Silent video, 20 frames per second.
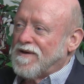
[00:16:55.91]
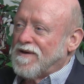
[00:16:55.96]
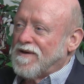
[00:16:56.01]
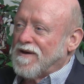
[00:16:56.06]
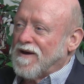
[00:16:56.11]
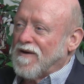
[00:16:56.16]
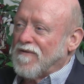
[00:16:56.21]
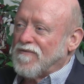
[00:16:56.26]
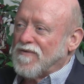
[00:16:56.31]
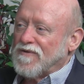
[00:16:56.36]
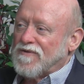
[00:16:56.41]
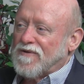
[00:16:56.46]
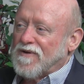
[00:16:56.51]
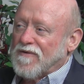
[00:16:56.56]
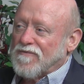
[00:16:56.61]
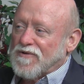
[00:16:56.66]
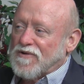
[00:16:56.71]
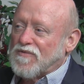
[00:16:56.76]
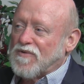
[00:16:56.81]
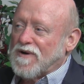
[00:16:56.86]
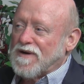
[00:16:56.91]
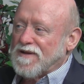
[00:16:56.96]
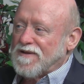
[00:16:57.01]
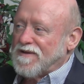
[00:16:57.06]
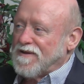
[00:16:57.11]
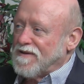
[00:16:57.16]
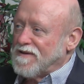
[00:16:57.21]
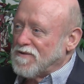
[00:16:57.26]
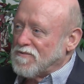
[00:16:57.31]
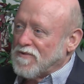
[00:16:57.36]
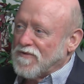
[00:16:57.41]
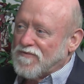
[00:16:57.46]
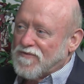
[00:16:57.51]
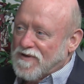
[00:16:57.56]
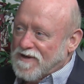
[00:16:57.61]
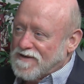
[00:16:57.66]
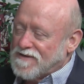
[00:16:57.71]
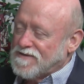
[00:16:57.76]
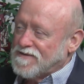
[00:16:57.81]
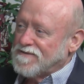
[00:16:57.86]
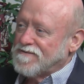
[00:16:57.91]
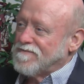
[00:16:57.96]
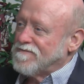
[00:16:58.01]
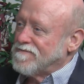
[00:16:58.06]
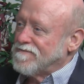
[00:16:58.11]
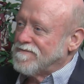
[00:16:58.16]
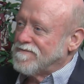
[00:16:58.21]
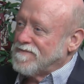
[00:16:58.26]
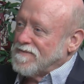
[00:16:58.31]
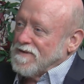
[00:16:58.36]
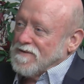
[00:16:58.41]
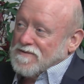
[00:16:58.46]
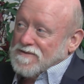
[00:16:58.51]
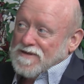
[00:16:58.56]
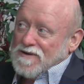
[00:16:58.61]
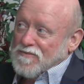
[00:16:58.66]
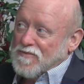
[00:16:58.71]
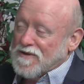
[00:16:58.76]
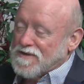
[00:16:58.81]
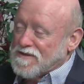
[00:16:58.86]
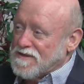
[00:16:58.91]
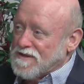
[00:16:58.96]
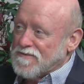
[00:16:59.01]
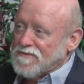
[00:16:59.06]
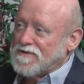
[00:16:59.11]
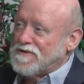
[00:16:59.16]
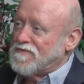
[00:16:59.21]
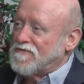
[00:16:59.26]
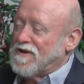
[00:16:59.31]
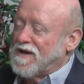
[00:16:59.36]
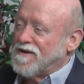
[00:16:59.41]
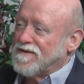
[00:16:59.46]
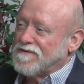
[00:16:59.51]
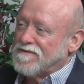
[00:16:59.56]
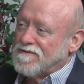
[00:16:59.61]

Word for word: of a of a Trinity that reflects in some ways the image of God.